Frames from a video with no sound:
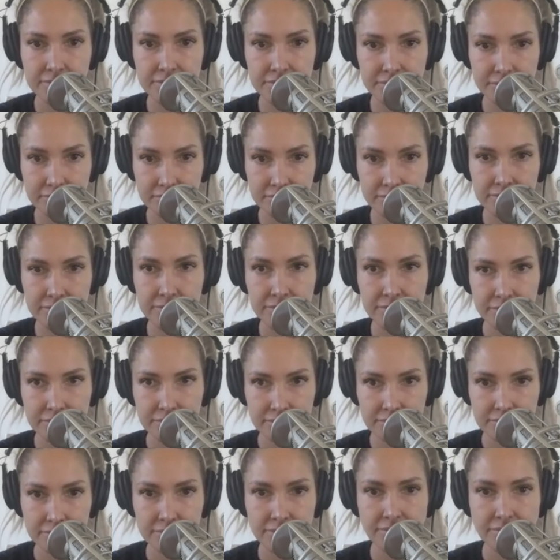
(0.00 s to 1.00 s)

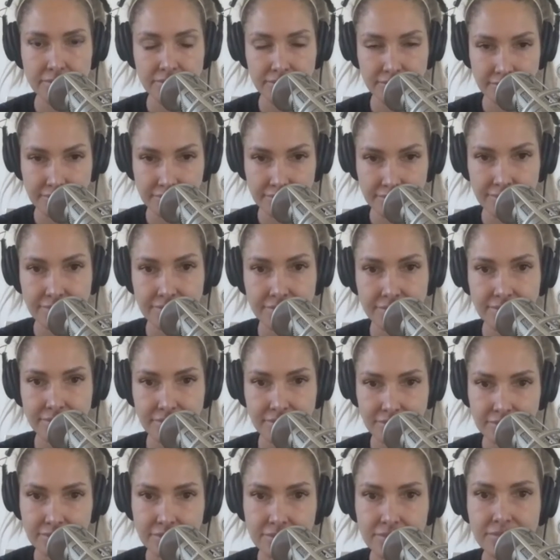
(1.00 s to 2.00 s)

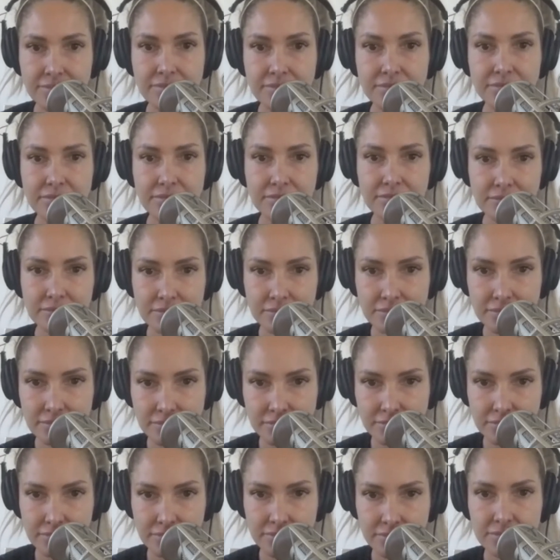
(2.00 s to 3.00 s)

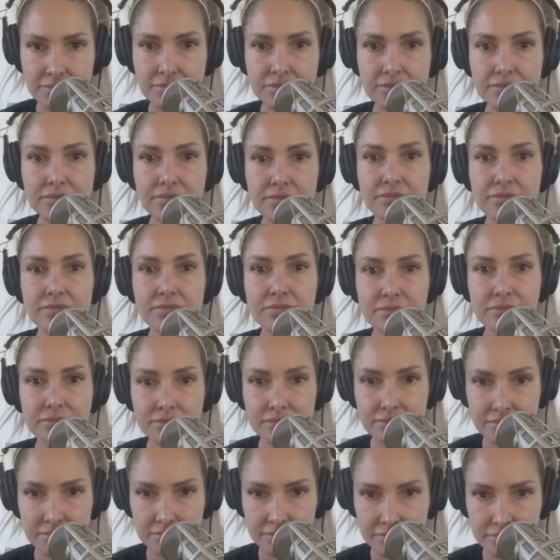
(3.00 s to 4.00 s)

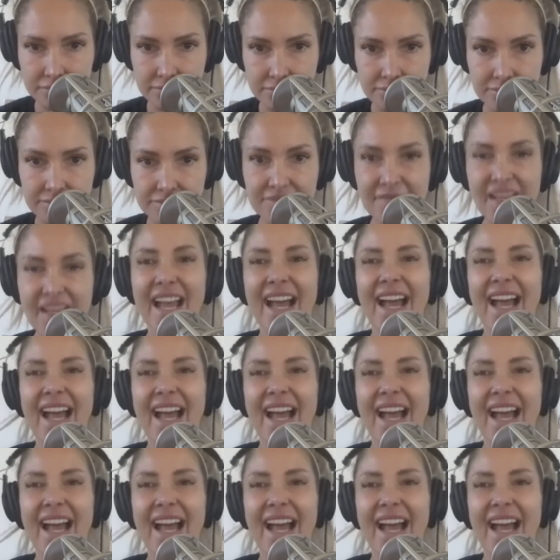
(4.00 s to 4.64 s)
The person shown says nothing.